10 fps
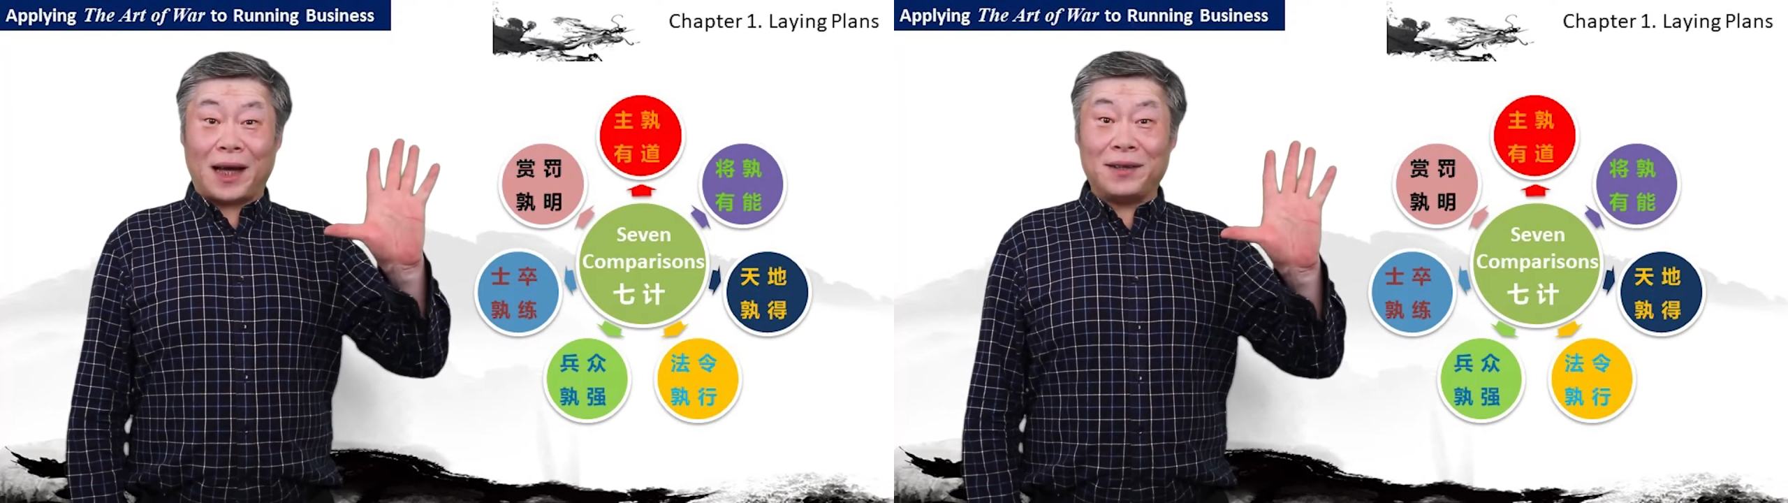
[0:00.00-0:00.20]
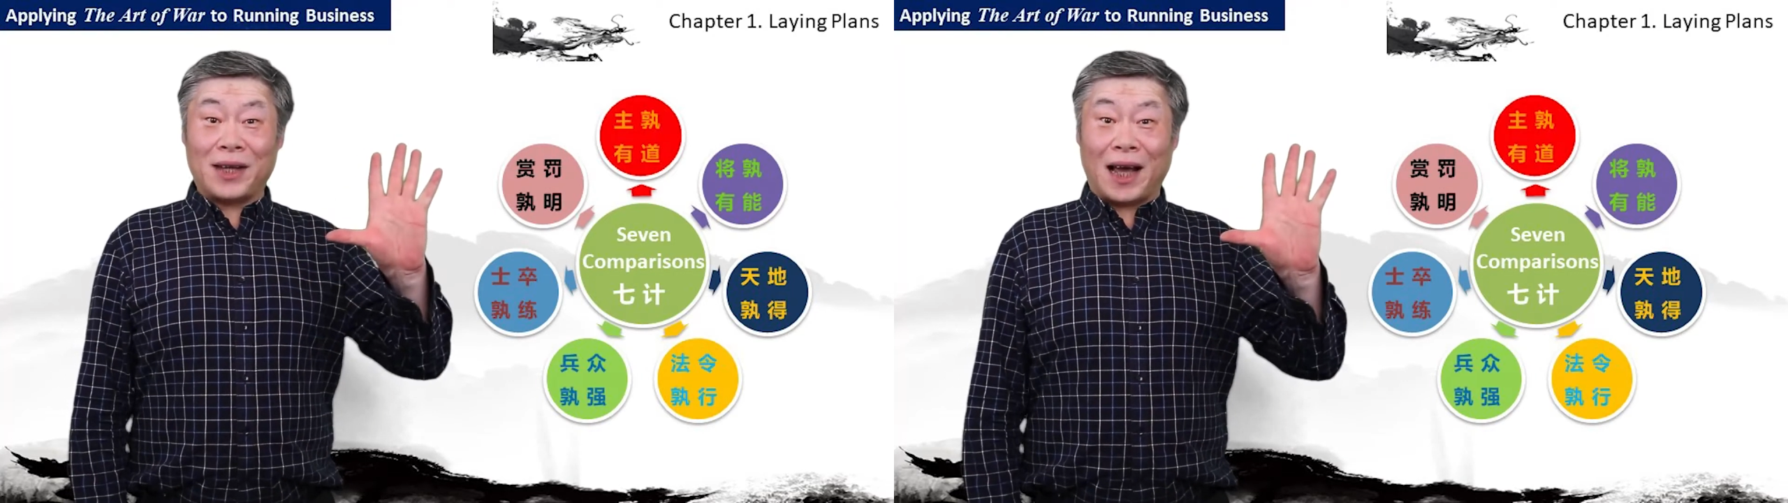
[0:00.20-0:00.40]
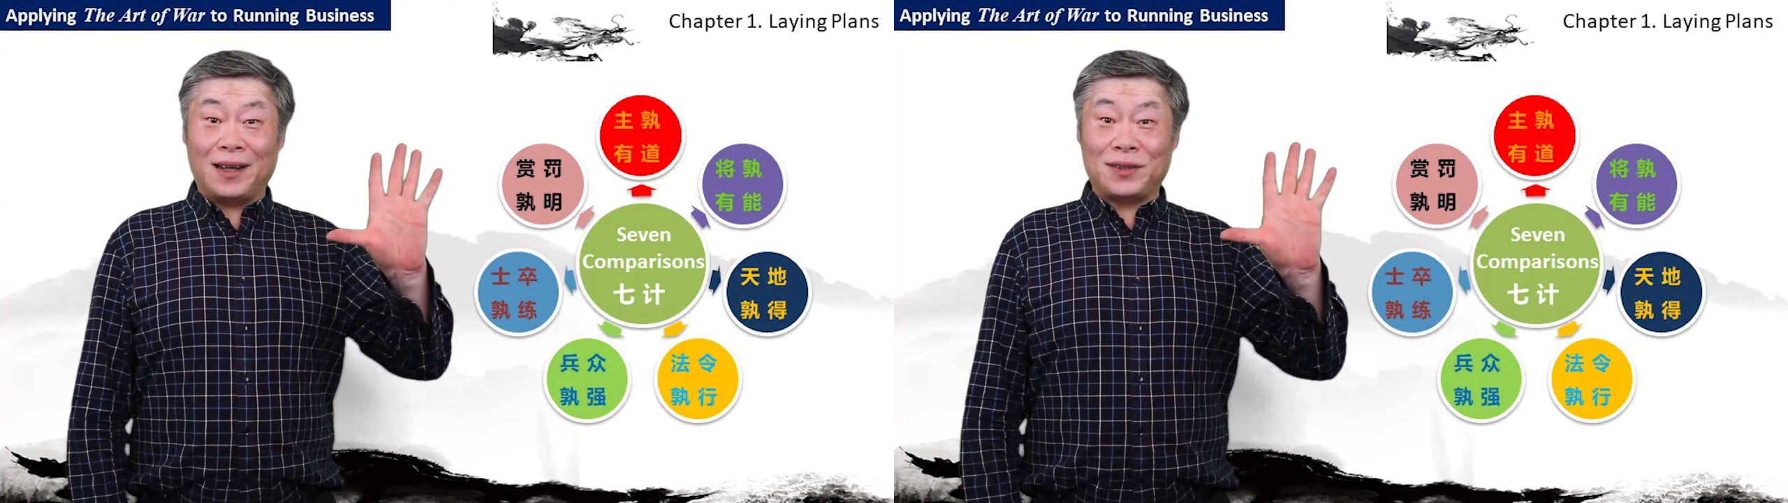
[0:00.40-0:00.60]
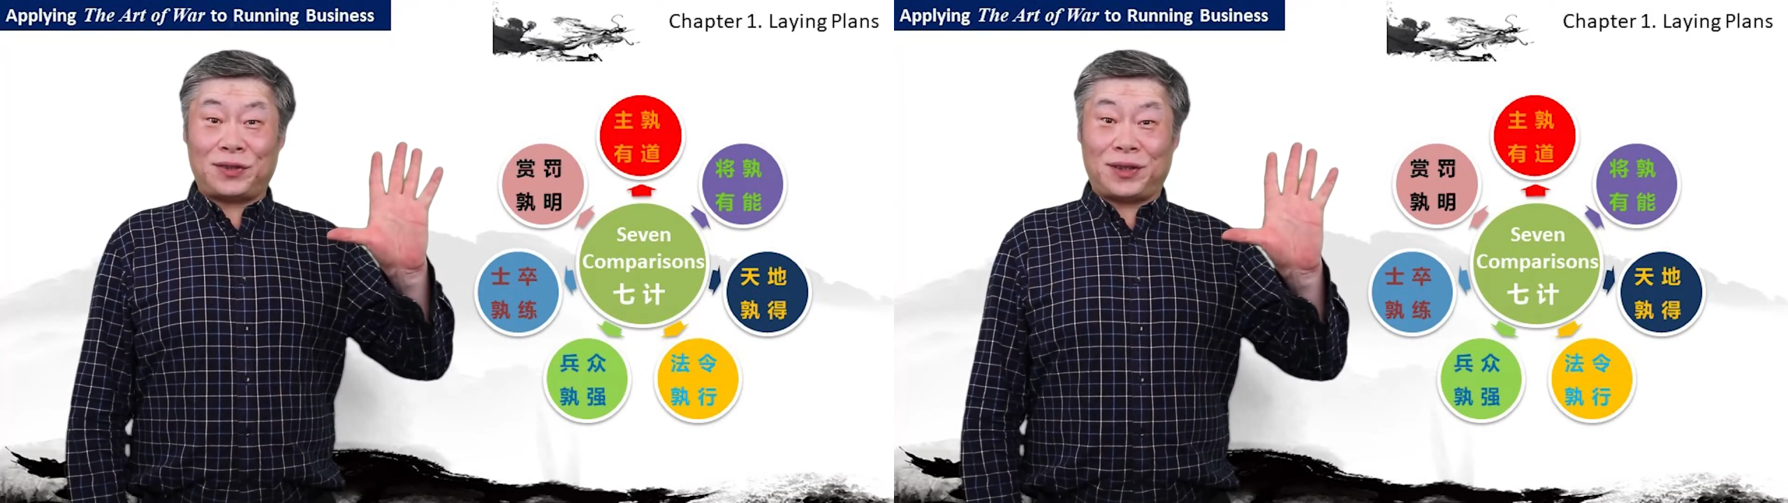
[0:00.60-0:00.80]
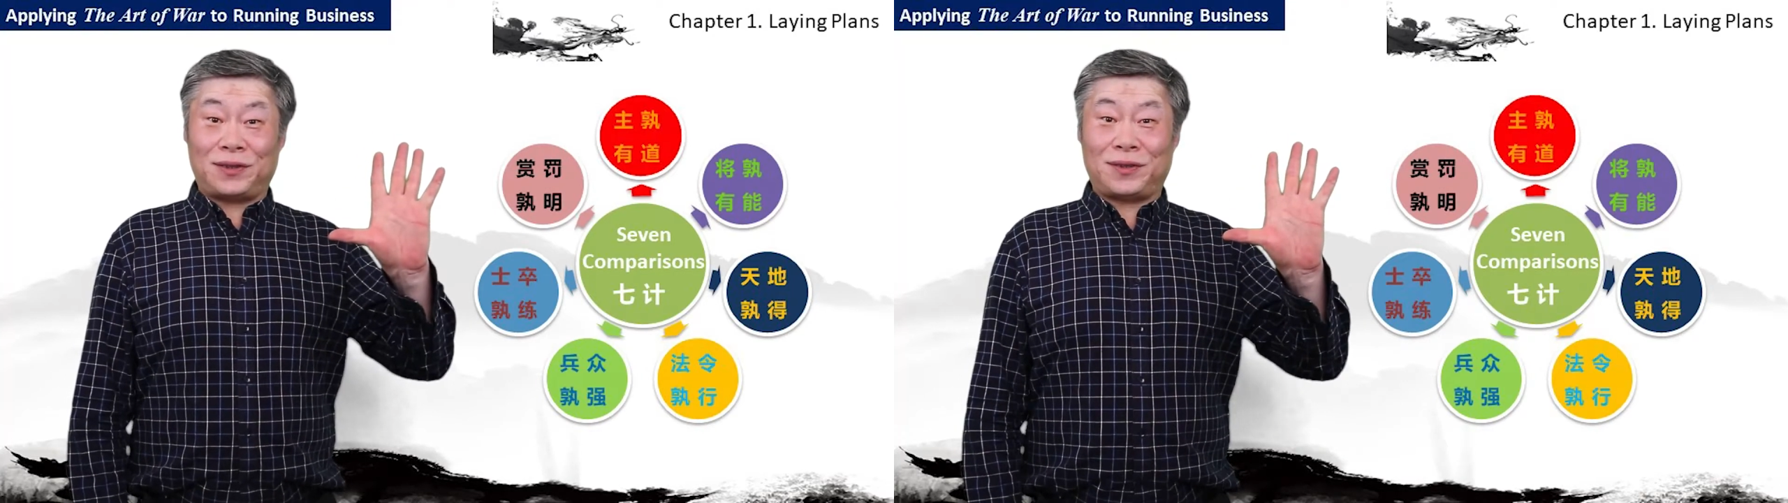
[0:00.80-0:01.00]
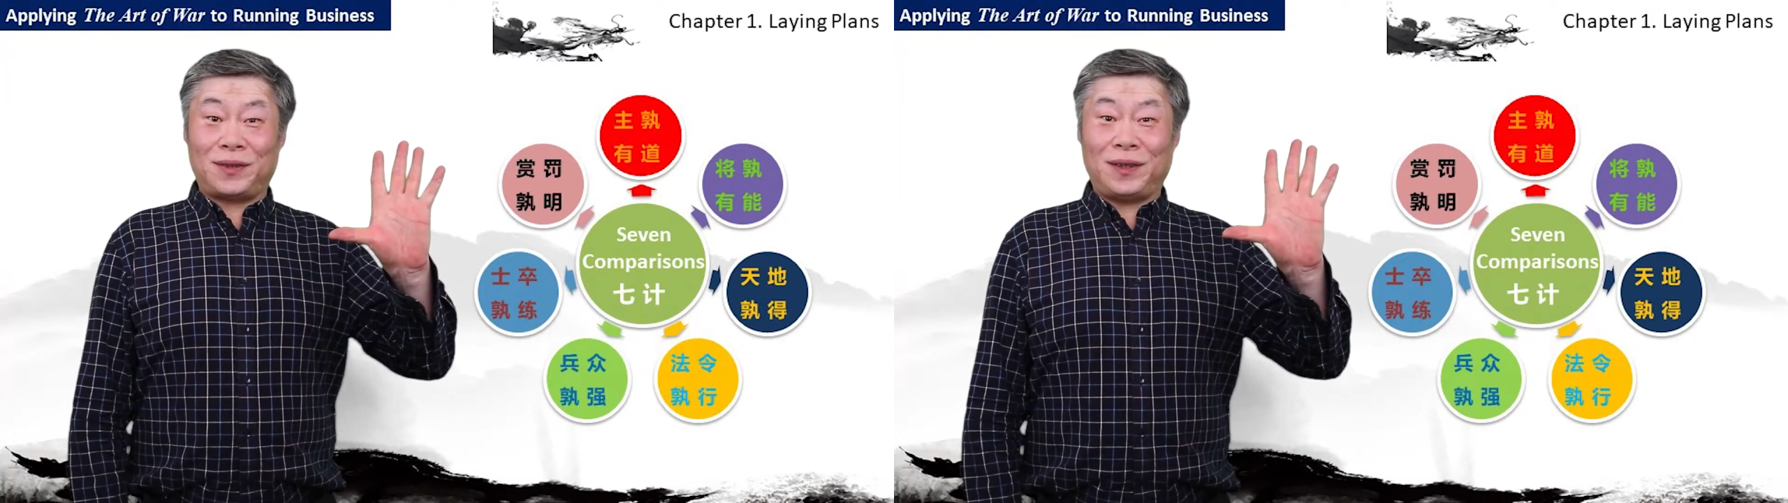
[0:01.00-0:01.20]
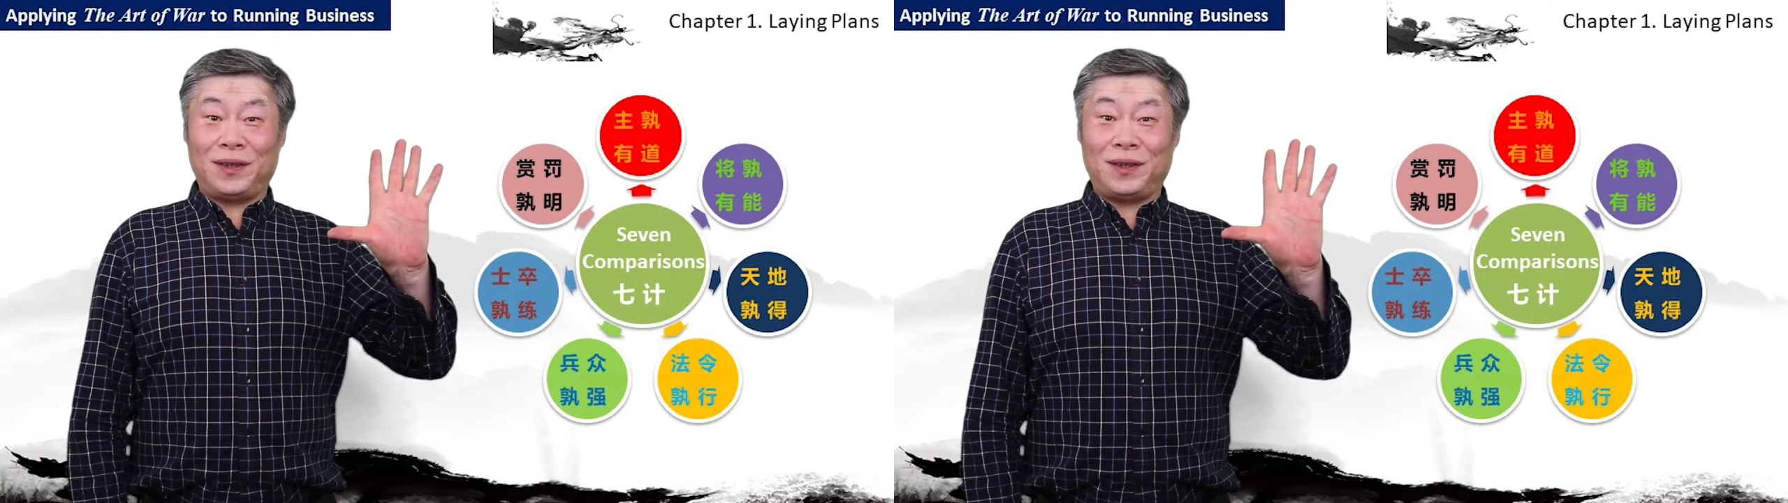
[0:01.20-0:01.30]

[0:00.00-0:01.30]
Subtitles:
analysis